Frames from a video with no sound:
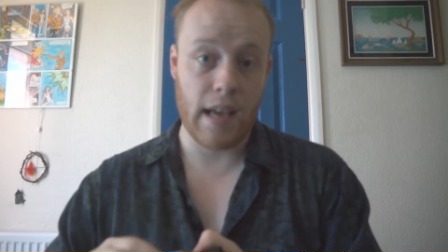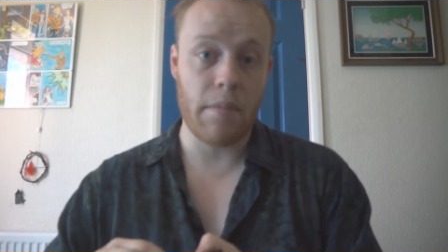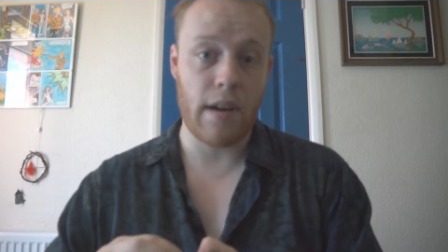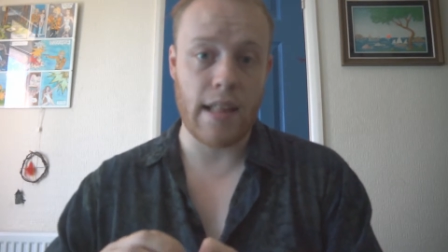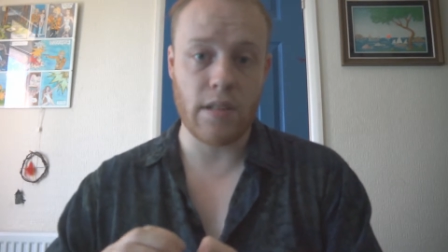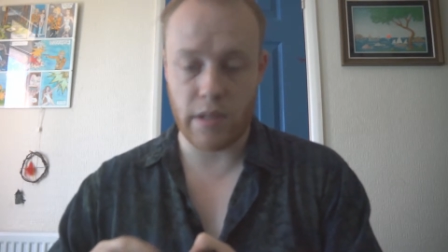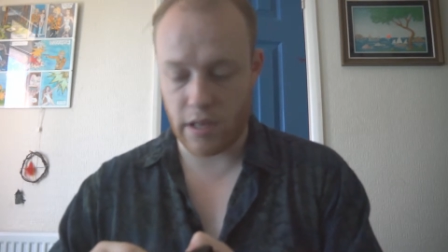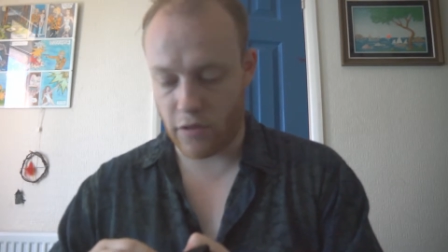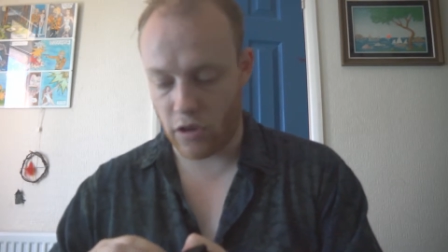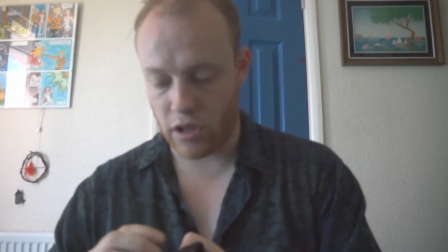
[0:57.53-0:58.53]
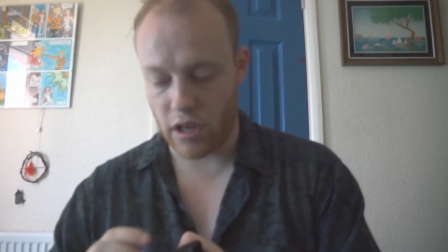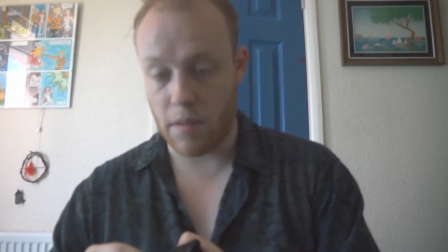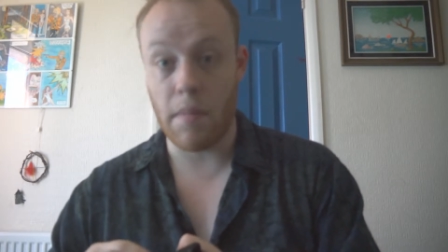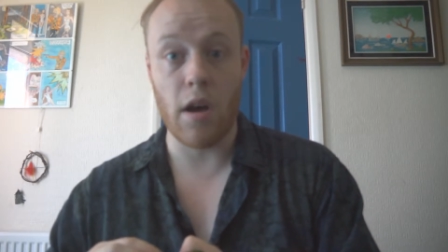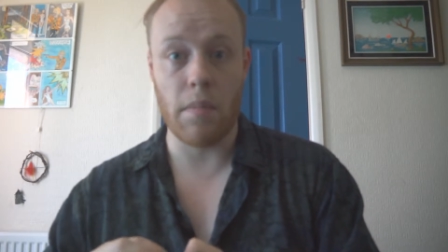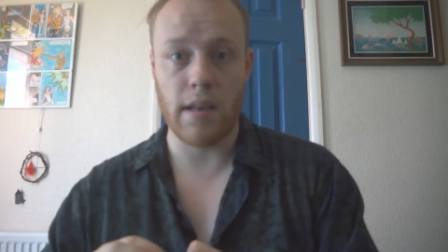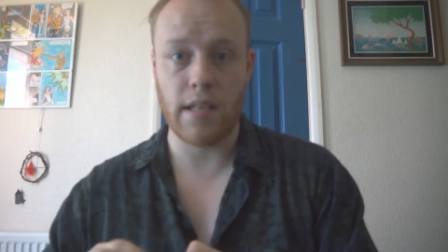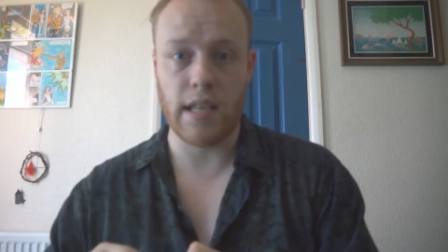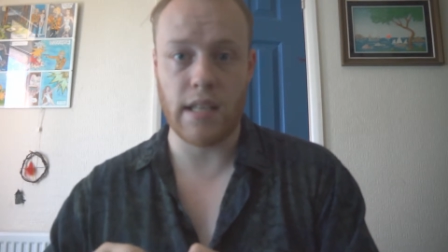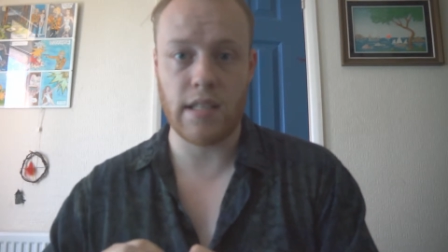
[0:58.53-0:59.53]
camera lens which I've got on at the
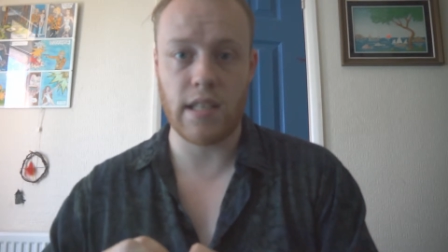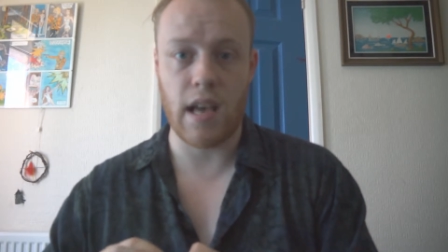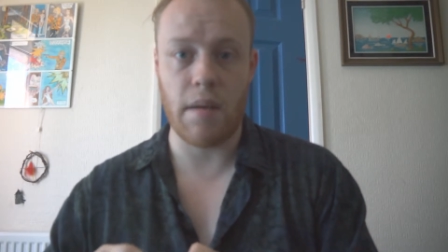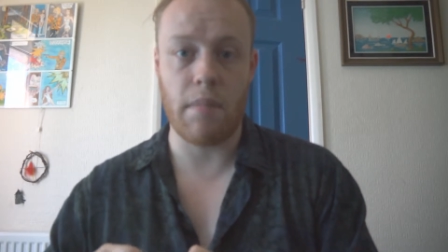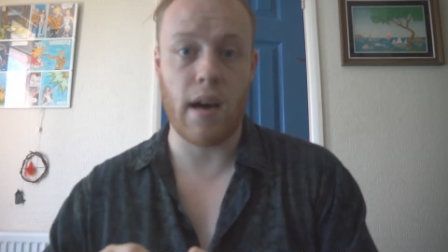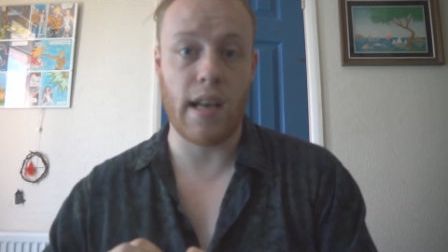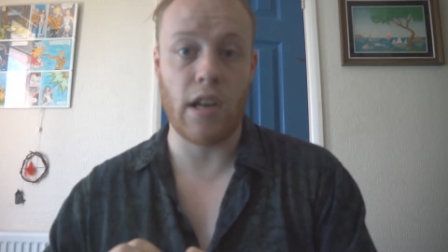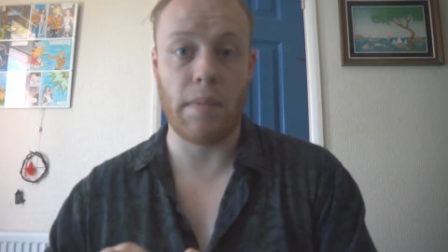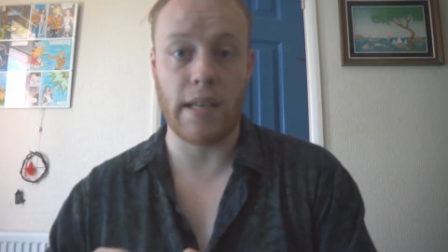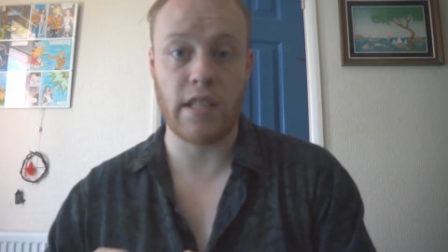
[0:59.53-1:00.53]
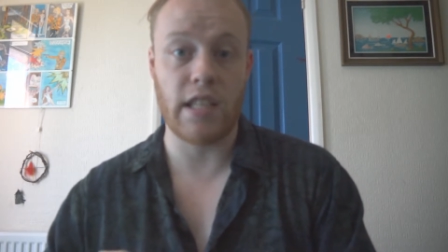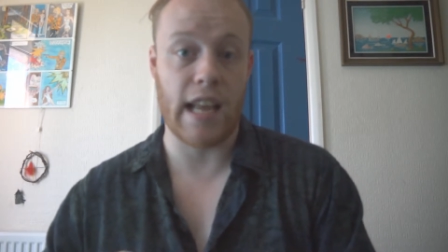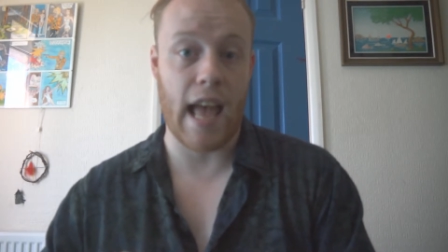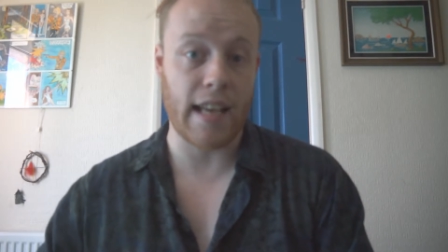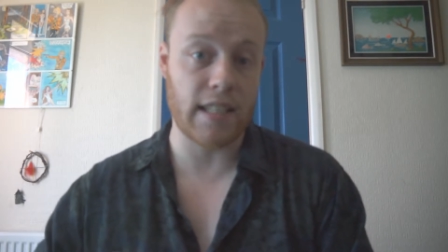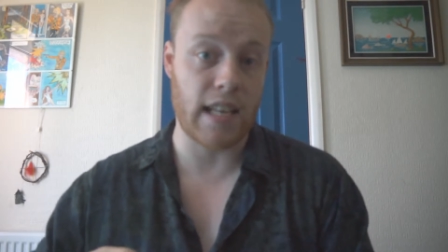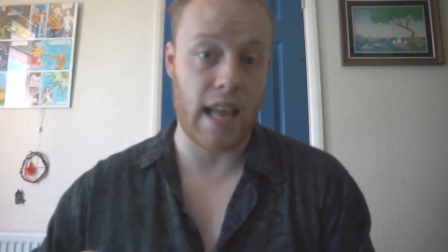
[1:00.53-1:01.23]
moment is uh, my Lumix GX